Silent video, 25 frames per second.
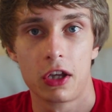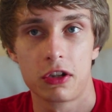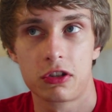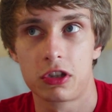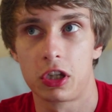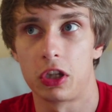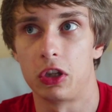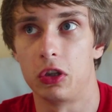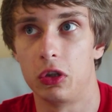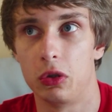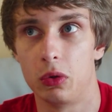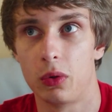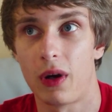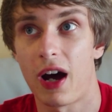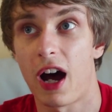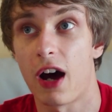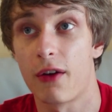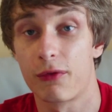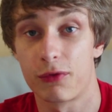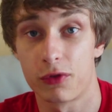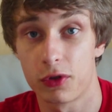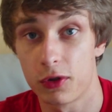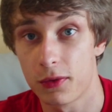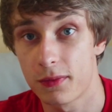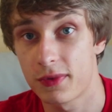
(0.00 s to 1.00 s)
to
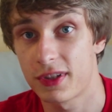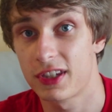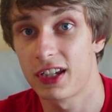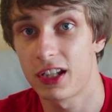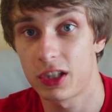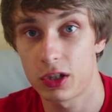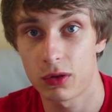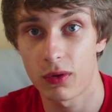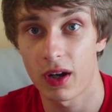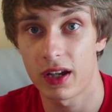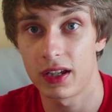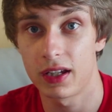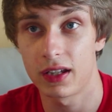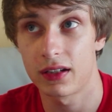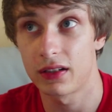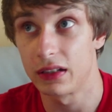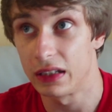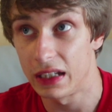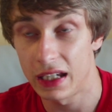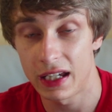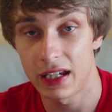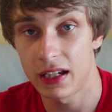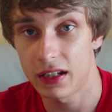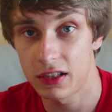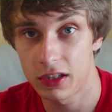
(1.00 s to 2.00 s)
have rooms situated
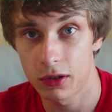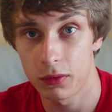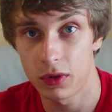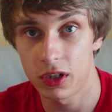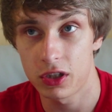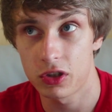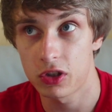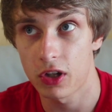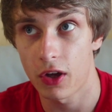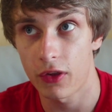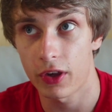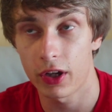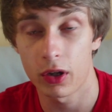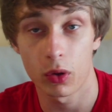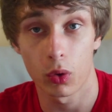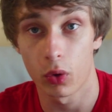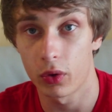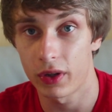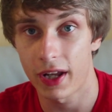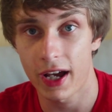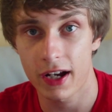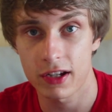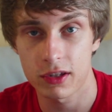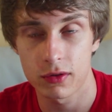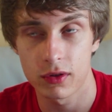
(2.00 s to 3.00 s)
near to each other or
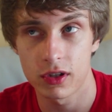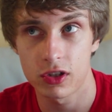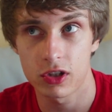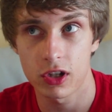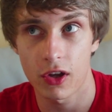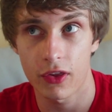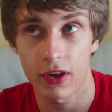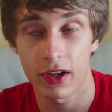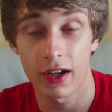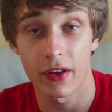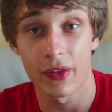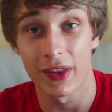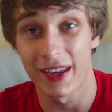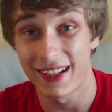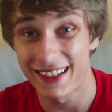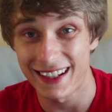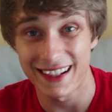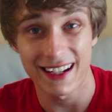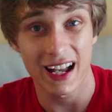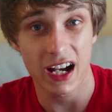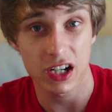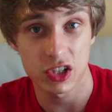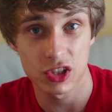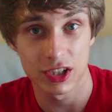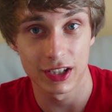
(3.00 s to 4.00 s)
next to each other, and they did
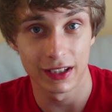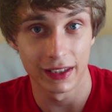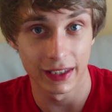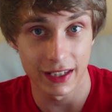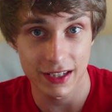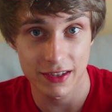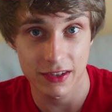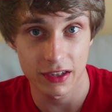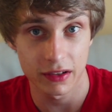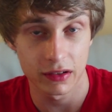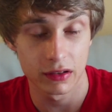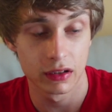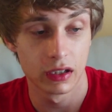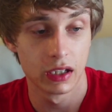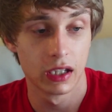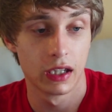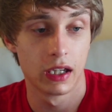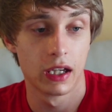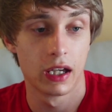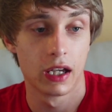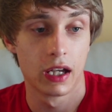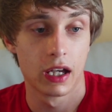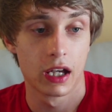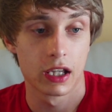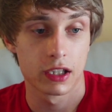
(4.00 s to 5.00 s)
actually listen
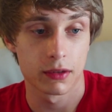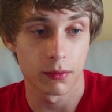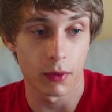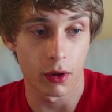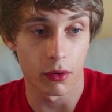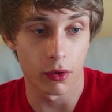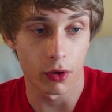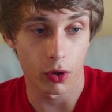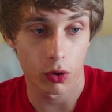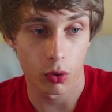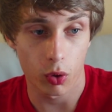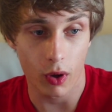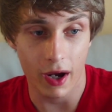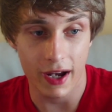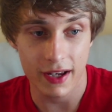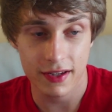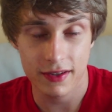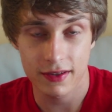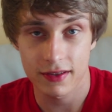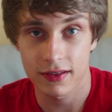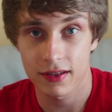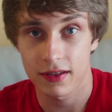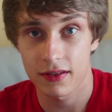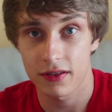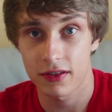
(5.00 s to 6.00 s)
to my
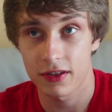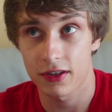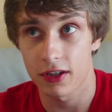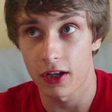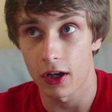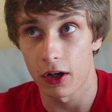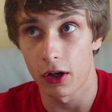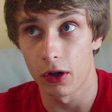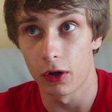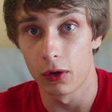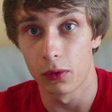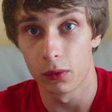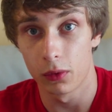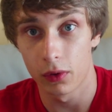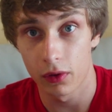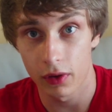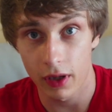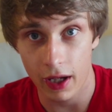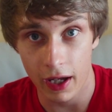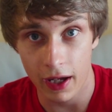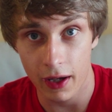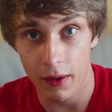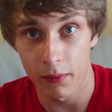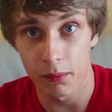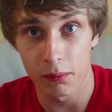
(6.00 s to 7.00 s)
request, so
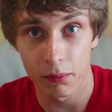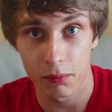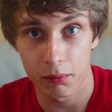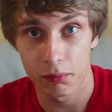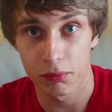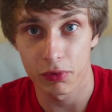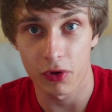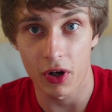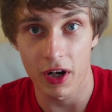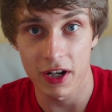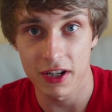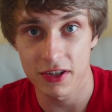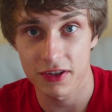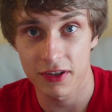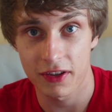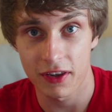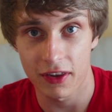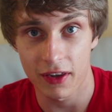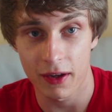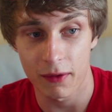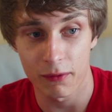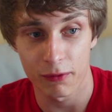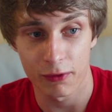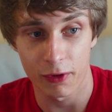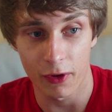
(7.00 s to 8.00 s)
praise to
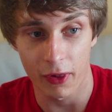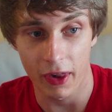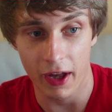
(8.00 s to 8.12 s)
them for